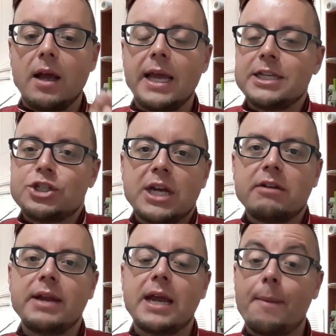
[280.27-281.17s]
it's
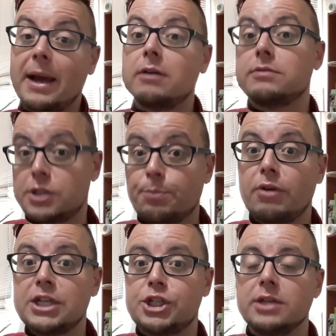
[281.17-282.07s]
generally about
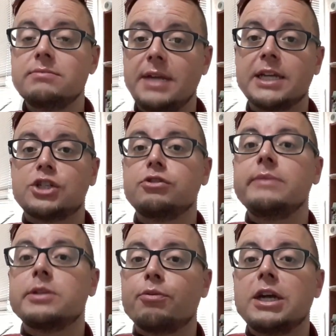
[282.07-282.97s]
depression
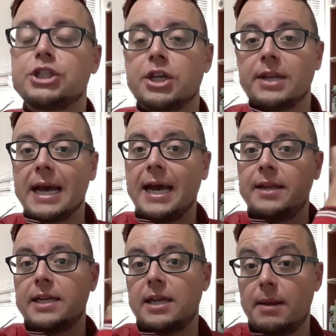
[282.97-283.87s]

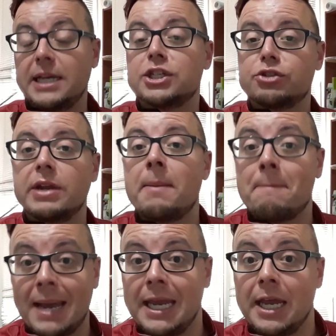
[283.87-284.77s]
and
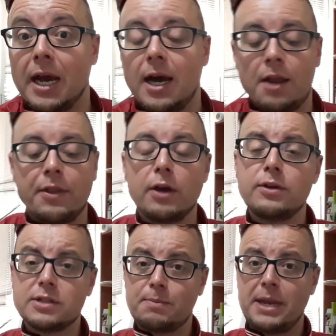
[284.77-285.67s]
extreme mania, and
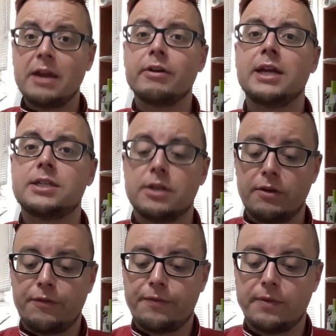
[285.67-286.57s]
those periods
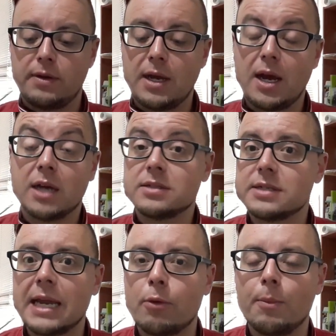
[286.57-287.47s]
of
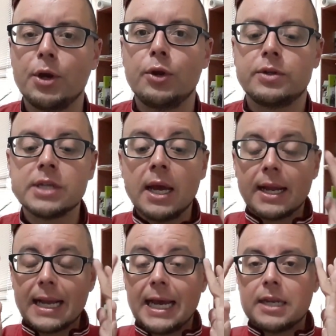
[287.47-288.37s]
unstable moods
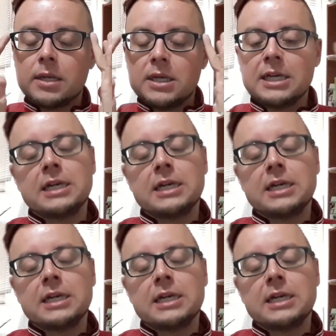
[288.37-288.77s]
can